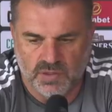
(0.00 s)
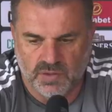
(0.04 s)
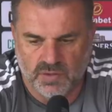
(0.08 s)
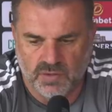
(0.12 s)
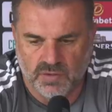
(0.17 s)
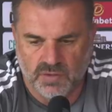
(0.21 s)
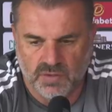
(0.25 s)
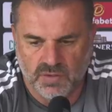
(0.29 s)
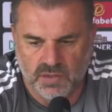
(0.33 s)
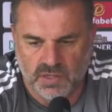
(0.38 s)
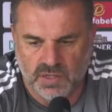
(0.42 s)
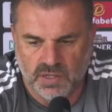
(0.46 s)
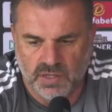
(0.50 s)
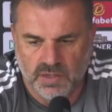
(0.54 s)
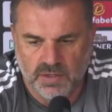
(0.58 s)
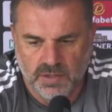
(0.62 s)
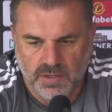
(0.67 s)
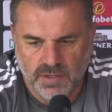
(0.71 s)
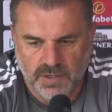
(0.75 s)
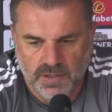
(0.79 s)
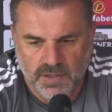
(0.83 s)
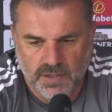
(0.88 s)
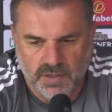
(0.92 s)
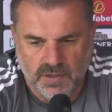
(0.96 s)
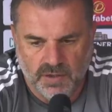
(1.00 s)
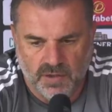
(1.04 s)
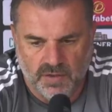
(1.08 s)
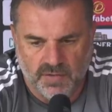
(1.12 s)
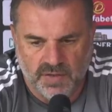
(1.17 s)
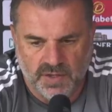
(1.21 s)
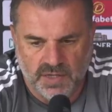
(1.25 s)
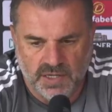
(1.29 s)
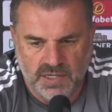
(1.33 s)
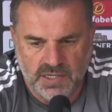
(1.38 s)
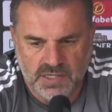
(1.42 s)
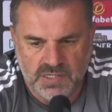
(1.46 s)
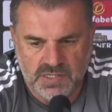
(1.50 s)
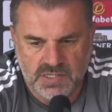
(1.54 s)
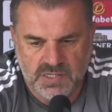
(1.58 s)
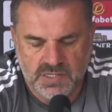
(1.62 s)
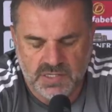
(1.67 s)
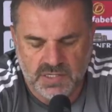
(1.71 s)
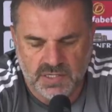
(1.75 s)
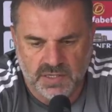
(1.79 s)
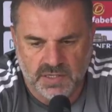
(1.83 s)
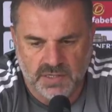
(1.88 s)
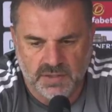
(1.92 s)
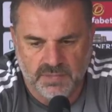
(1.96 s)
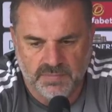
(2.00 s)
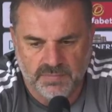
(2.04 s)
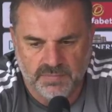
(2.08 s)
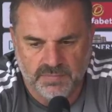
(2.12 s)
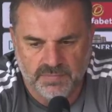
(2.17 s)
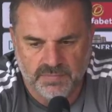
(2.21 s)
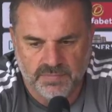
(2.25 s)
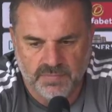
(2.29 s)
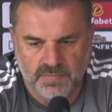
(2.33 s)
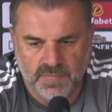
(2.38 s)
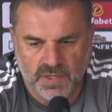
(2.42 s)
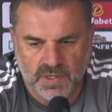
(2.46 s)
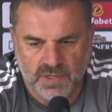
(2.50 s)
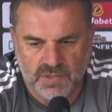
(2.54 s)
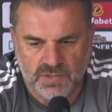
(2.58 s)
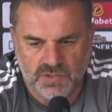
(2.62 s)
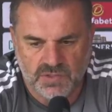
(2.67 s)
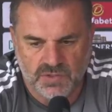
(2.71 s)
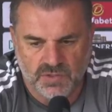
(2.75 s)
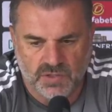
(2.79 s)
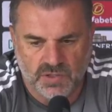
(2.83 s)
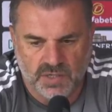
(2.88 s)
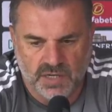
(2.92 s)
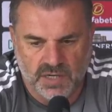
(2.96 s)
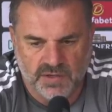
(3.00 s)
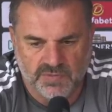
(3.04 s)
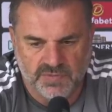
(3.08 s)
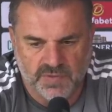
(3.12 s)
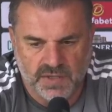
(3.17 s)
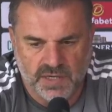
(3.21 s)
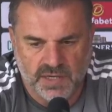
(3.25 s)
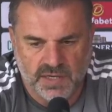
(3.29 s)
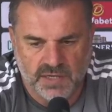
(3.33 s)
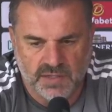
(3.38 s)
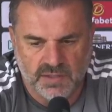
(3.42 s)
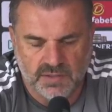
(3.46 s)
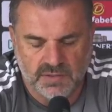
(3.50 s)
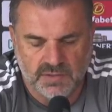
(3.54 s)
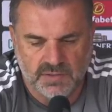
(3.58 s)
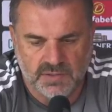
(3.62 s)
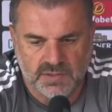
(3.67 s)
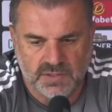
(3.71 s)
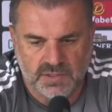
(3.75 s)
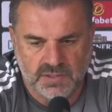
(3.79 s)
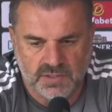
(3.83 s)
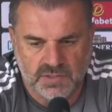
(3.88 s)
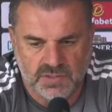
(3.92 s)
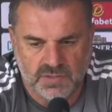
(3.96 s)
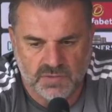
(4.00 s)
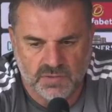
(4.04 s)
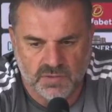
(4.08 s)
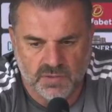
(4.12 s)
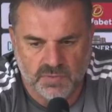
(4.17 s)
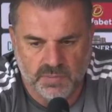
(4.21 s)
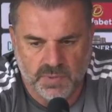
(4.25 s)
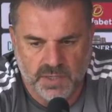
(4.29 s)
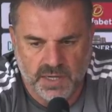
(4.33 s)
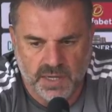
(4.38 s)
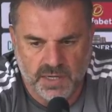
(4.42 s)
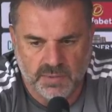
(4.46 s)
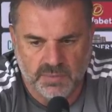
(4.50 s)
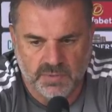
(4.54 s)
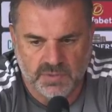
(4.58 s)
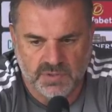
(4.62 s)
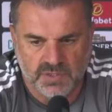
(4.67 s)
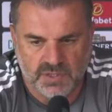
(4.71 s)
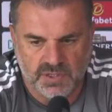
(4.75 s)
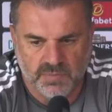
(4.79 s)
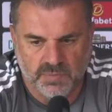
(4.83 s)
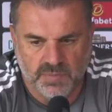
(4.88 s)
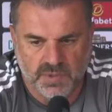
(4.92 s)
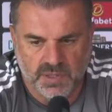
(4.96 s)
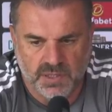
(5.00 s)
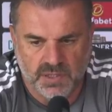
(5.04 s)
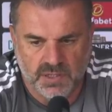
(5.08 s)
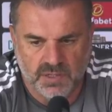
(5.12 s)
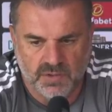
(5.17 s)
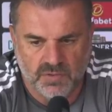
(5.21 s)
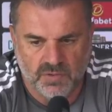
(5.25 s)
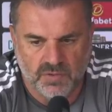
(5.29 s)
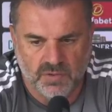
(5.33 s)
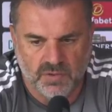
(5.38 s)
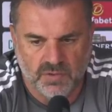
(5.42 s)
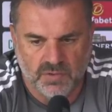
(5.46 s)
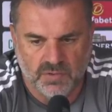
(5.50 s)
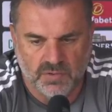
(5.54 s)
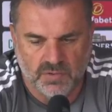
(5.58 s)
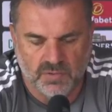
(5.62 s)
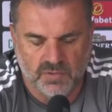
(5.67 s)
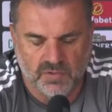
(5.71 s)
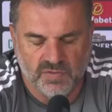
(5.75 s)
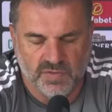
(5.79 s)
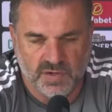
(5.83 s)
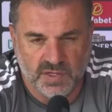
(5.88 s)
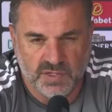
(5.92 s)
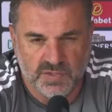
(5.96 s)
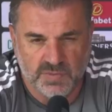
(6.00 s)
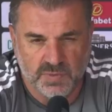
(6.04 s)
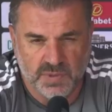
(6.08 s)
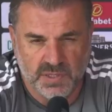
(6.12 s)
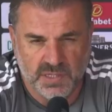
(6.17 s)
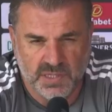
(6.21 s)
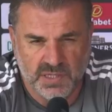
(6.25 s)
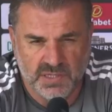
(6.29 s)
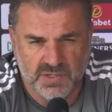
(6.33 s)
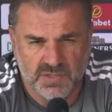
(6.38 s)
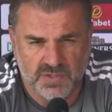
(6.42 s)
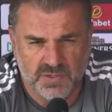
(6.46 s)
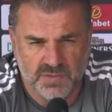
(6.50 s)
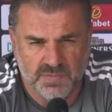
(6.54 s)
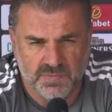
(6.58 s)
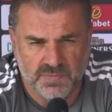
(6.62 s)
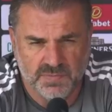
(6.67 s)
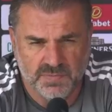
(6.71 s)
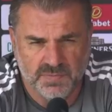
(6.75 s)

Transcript: that I think is you know, strong enough now to sort of be able to compete in on all the fronts we need to.